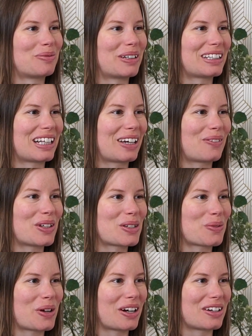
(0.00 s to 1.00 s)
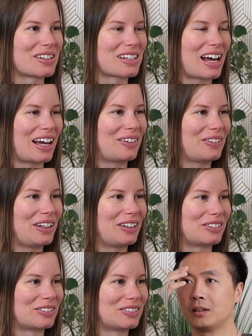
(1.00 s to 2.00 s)
But like, what's worse? I don't
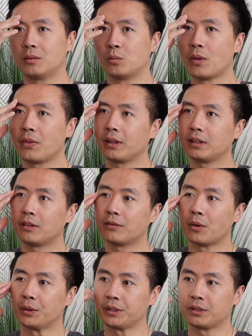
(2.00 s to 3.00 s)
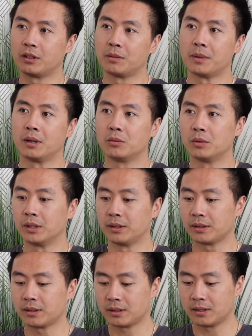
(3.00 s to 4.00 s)
know. One thing that I've always thought about
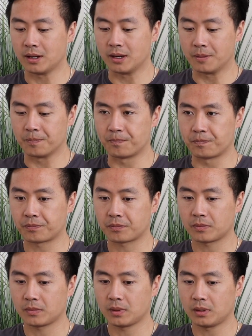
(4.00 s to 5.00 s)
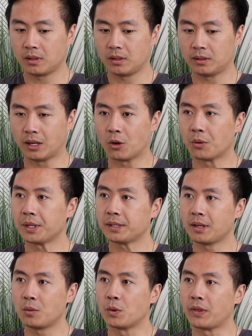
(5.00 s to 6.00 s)
was they always
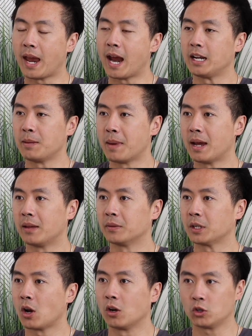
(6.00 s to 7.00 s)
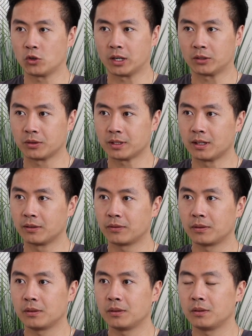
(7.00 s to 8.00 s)
say with handyman contractor
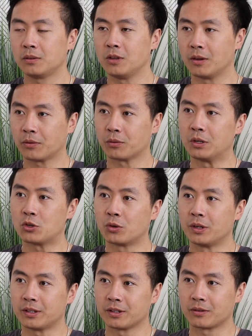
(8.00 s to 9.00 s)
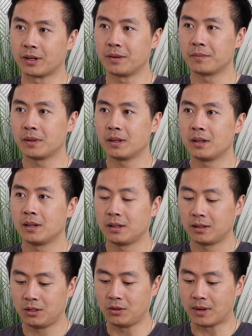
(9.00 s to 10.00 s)
stuff, you have three choices, right?
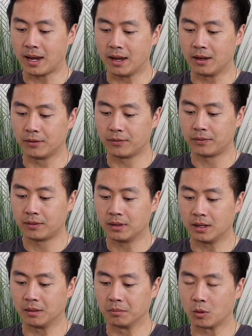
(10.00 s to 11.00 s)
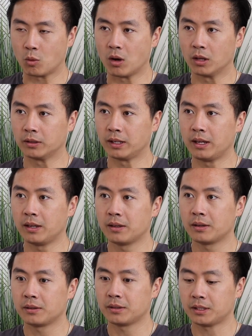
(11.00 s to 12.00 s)
You have quality,
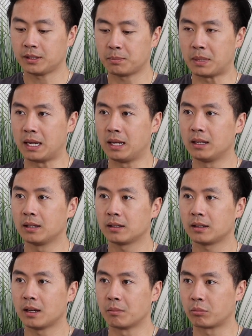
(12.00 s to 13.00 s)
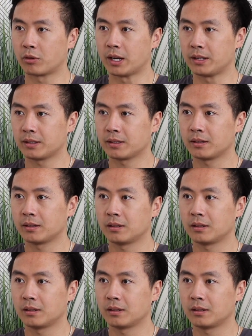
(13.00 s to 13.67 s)
speed, and price.